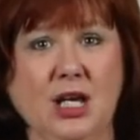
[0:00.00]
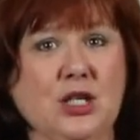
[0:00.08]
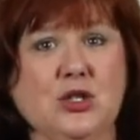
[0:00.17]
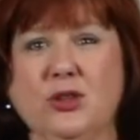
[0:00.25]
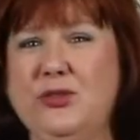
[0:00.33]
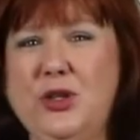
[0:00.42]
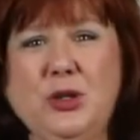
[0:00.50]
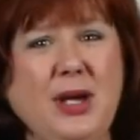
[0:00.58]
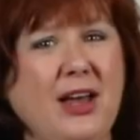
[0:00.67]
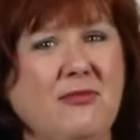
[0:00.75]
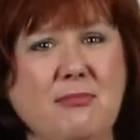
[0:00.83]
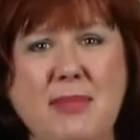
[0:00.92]
So if you
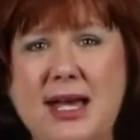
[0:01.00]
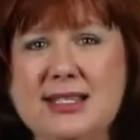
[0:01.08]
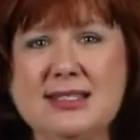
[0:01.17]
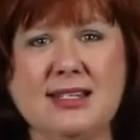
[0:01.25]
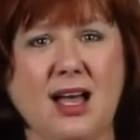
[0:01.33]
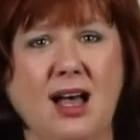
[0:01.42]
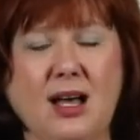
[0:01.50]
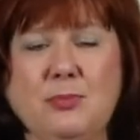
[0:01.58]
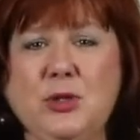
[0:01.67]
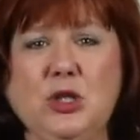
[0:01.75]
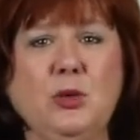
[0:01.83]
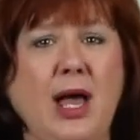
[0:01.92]
have messed up,
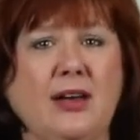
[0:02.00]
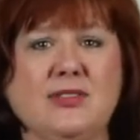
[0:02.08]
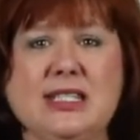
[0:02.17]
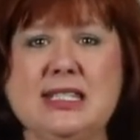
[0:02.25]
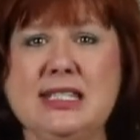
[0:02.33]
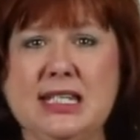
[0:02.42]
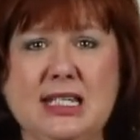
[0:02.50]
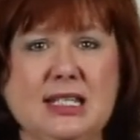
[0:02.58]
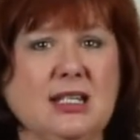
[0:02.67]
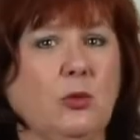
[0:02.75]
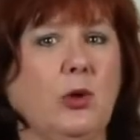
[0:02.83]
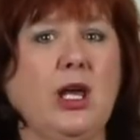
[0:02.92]
you have
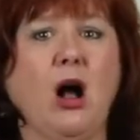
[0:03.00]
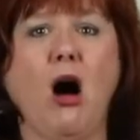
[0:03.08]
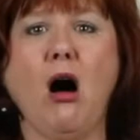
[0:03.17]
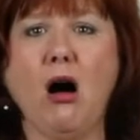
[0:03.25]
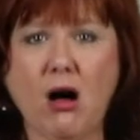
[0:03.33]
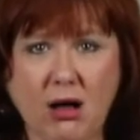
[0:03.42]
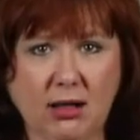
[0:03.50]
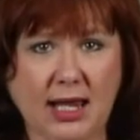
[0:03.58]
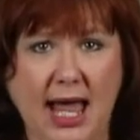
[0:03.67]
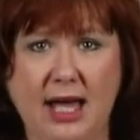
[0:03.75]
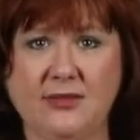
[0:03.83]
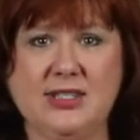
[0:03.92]
sinned, we all
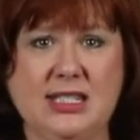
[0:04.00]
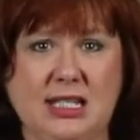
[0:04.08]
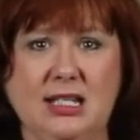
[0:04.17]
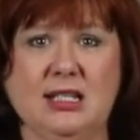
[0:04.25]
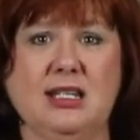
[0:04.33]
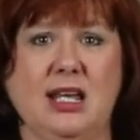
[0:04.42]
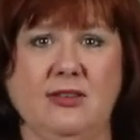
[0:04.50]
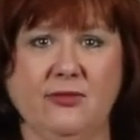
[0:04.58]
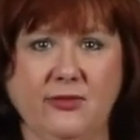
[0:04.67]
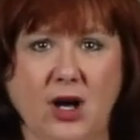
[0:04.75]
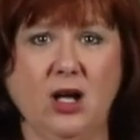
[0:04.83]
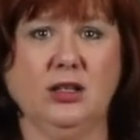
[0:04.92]
have sinned and
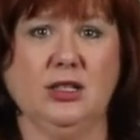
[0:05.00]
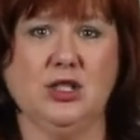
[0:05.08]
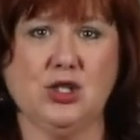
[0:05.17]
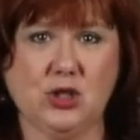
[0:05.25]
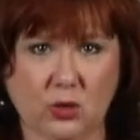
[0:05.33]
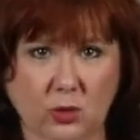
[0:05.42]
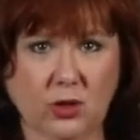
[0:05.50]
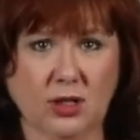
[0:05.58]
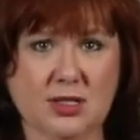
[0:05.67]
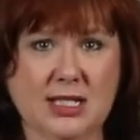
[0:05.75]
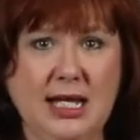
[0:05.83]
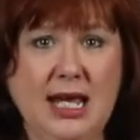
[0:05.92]
fallen short.